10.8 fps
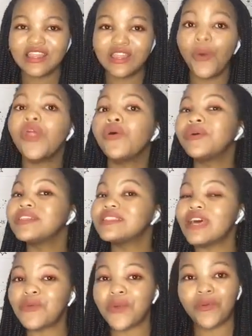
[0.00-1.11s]
They were the ones
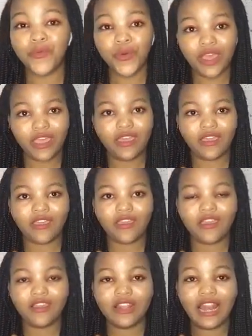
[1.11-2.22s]
that were working,
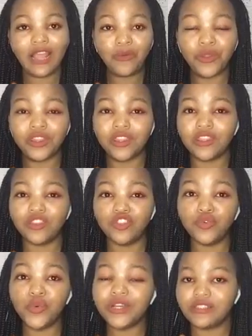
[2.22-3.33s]
like with
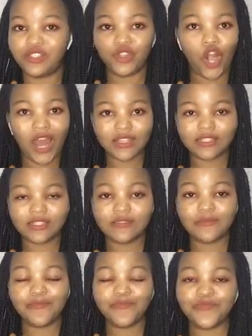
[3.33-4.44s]
US dollars.
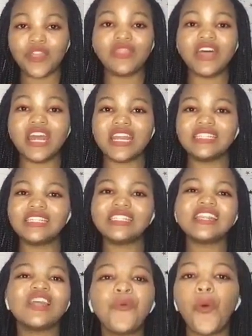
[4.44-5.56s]
The rest,
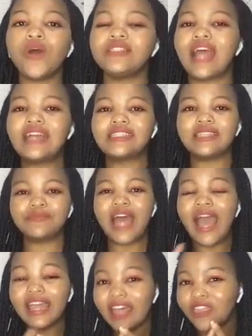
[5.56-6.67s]
they won't accept.
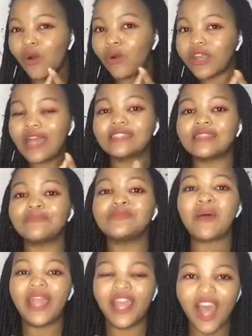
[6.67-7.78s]
Either they won't accept
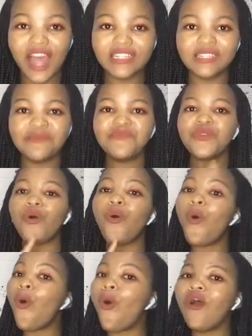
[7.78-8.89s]
my card
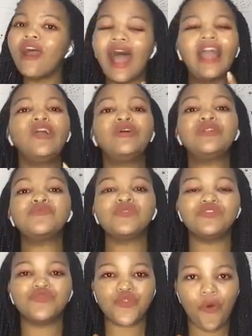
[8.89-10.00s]
or I couldn't
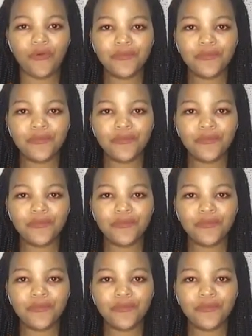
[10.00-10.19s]
withdraw.